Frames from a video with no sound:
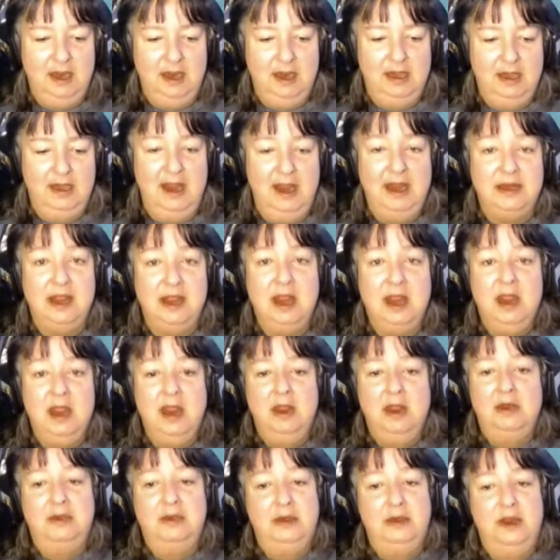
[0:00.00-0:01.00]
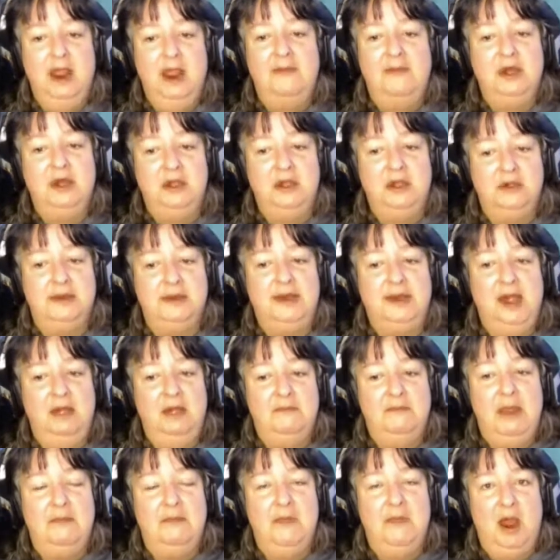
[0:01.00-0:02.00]
And that, you have to
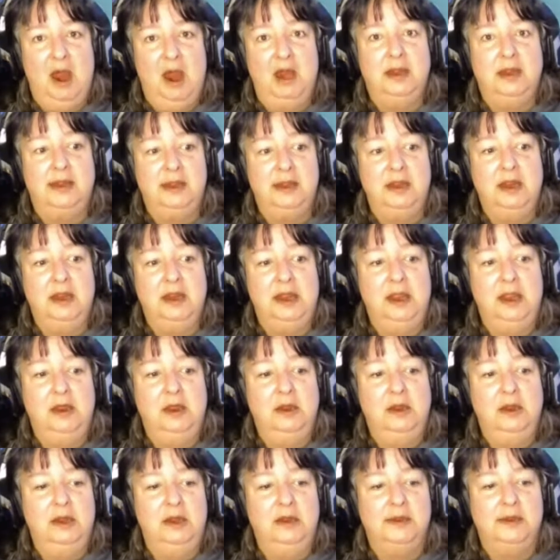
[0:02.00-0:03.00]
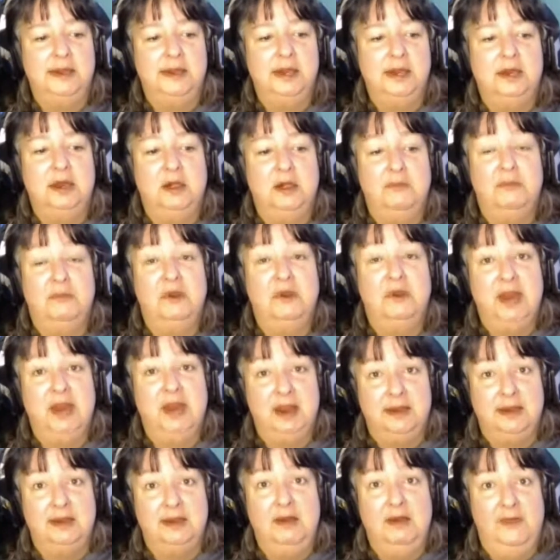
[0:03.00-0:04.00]
understand, my boss, he'll sit there and put
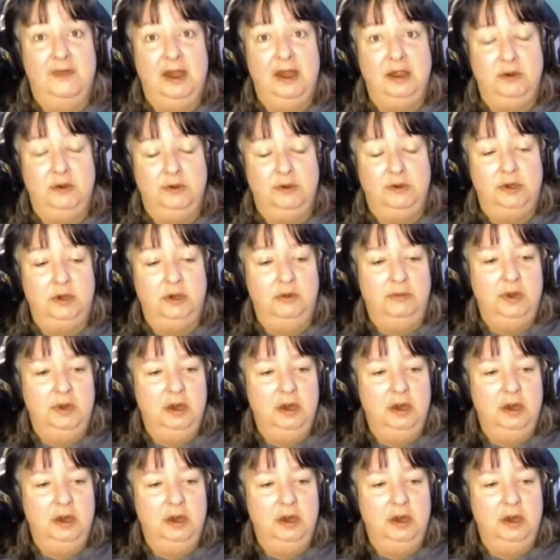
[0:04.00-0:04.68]
that stuff on YouTube.